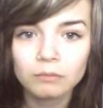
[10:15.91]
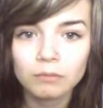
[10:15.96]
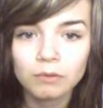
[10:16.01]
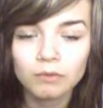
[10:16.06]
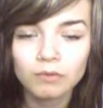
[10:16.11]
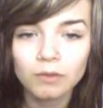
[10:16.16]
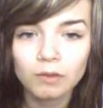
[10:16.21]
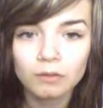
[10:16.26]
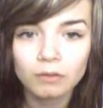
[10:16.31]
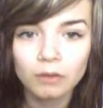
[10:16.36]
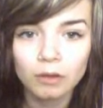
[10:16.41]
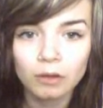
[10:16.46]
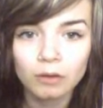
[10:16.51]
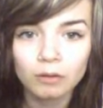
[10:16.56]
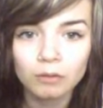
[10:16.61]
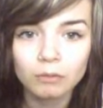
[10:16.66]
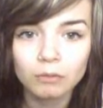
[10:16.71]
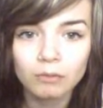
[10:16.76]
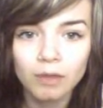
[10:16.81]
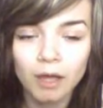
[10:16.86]
with this
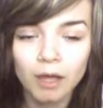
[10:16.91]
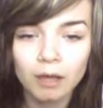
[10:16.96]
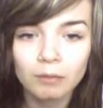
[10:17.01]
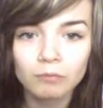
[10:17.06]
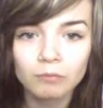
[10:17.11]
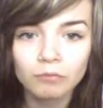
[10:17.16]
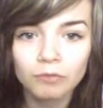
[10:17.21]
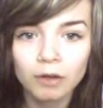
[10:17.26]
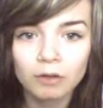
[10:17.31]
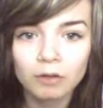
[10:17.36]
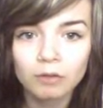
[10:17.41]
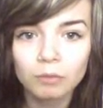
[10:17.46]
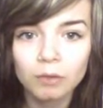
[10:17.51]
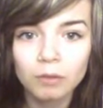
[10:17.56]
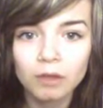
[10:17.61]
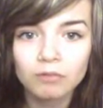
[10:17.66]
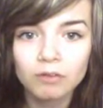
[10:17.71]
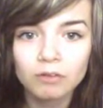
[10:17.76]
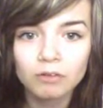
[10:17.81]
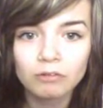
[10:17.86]
girl that I'm friends
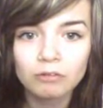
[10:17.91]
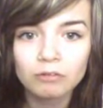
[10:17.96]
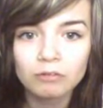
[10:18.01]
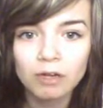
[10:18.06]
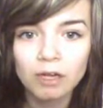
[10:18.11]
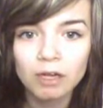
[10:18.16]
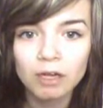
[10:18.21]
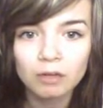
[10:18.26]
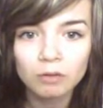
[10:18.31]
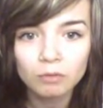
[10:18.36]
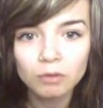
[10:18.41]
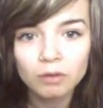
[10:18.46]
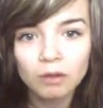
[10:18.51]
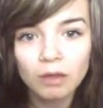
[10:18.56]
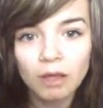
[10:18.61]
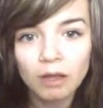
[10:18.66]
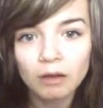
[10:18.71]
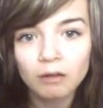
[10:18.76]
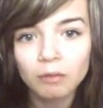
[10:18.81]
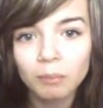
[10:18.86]
with, it's just like, I don't want to
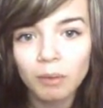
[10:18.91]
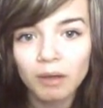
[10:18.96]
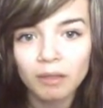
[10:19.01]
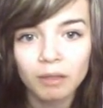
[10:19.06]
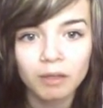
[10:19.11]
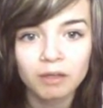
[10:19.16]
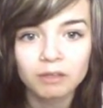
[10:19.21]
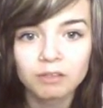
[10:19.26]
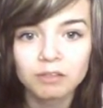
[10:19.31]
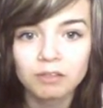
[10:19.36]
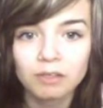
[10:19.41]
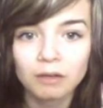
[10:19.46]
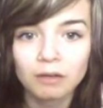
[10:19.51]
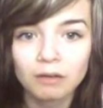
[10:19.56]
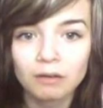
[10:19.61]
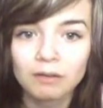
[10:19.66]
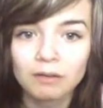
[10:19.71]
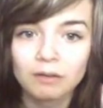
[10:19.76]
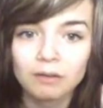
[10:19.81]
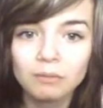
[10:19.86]
hear about that shit,
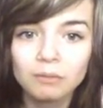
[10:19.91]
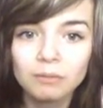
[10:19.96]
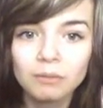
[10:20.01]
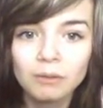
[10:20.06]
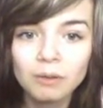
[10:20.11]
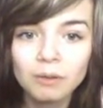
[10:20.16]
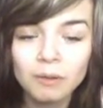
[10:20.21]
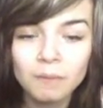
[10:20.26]
you know?